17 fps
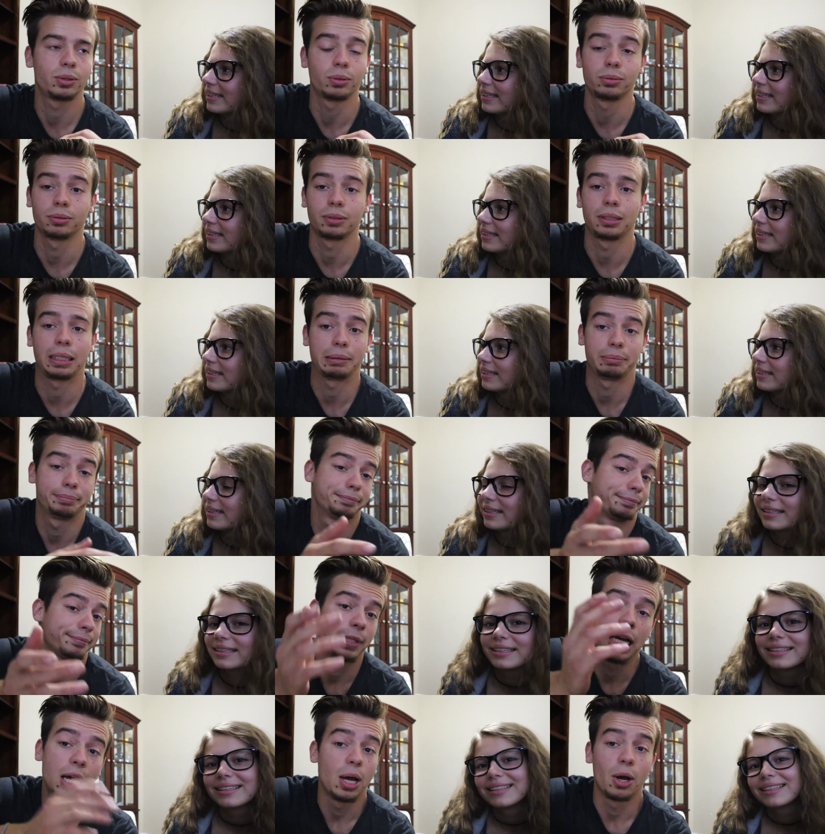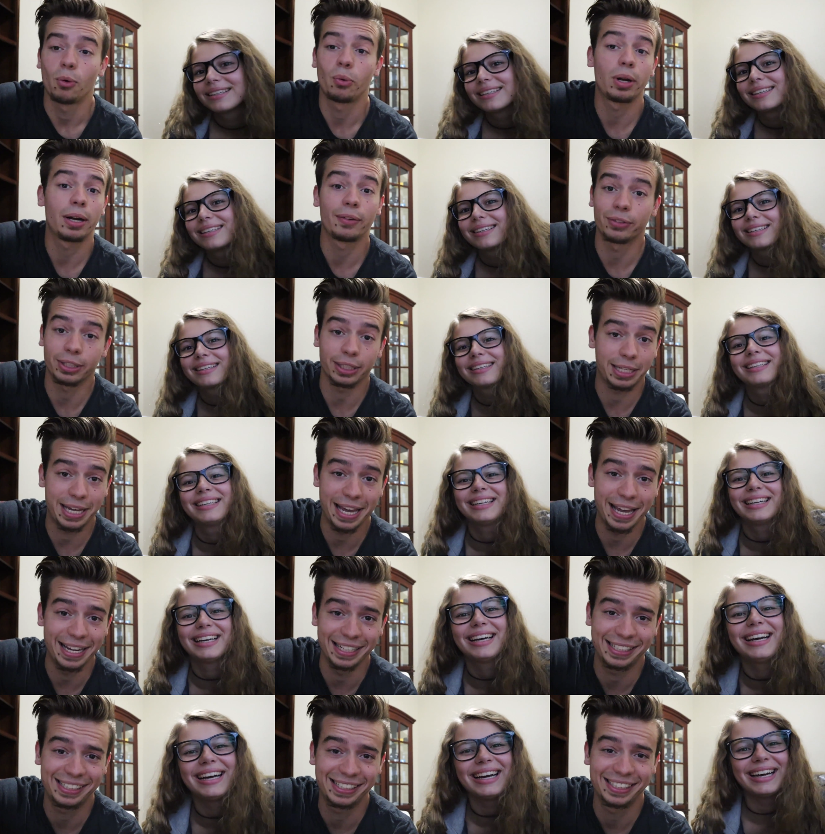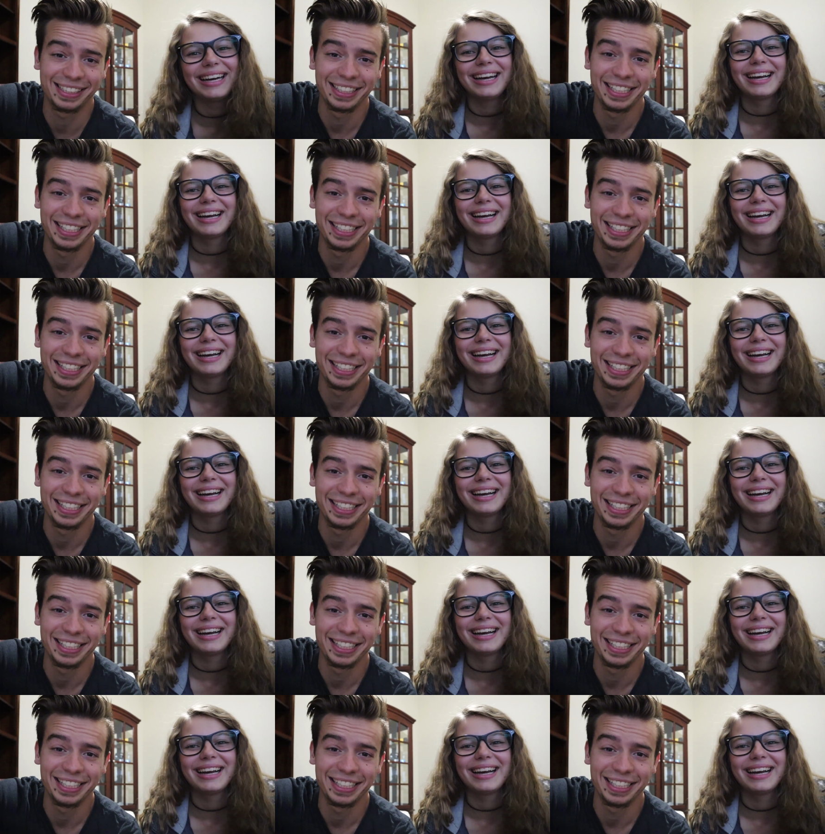Speaker 1: cool. I, whatever the case,